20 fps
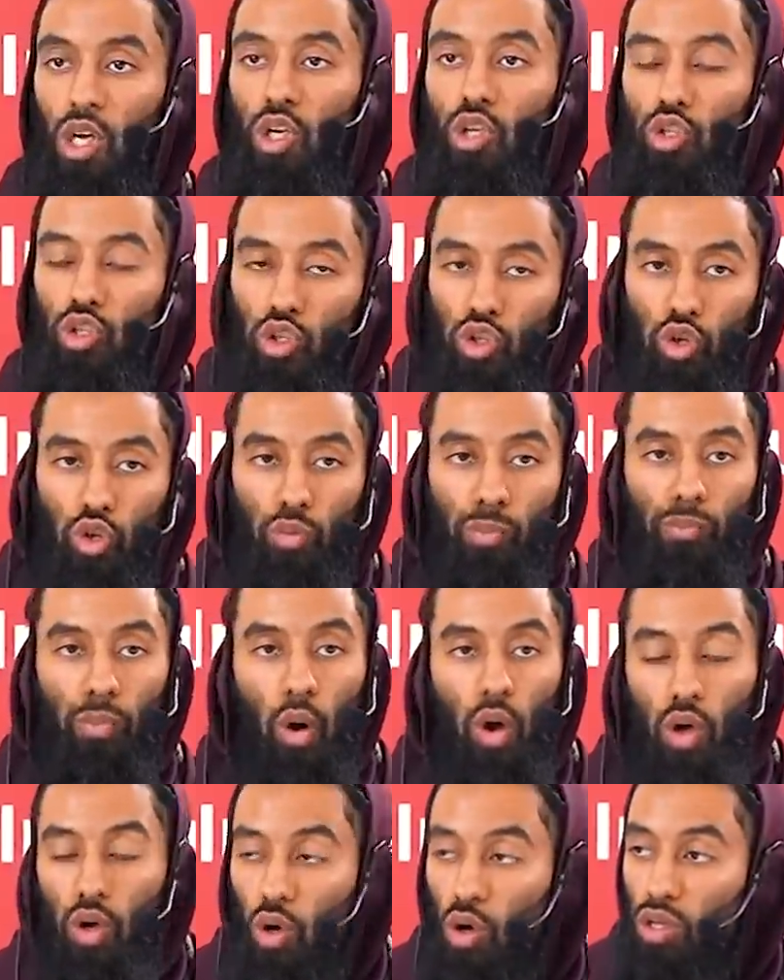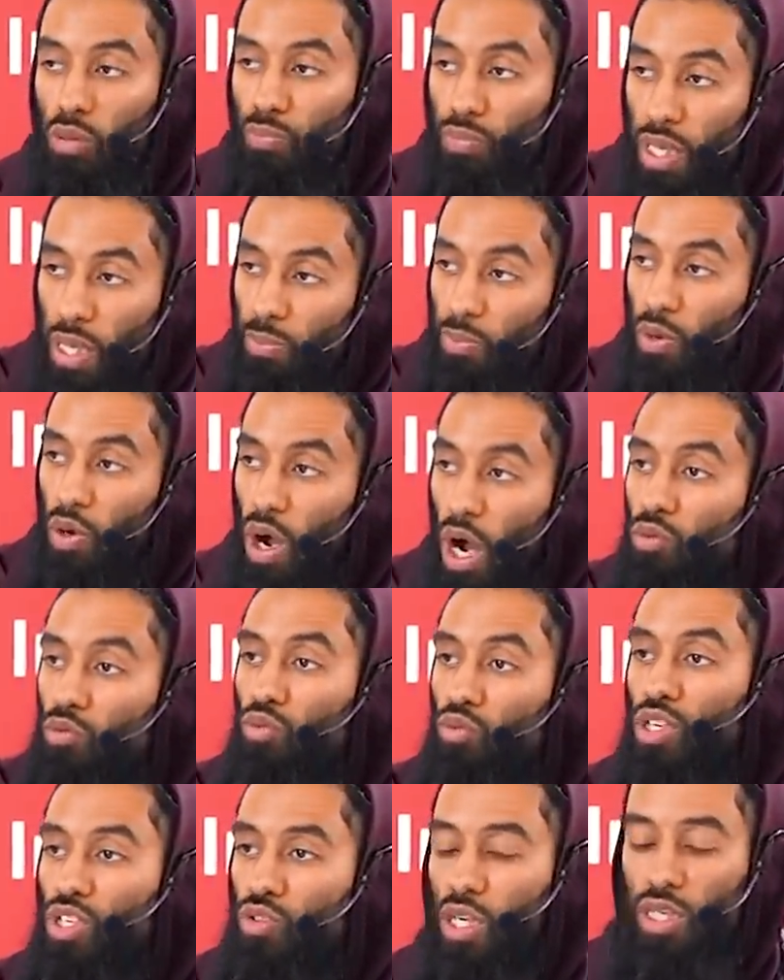Do you boycott people
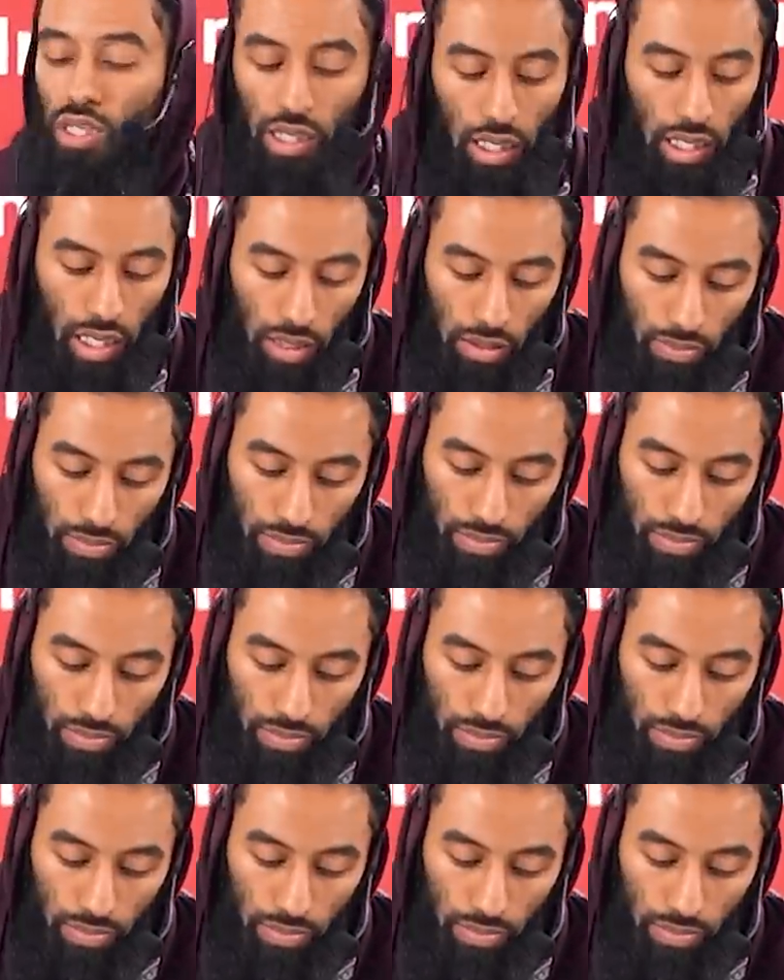unrestrictedly?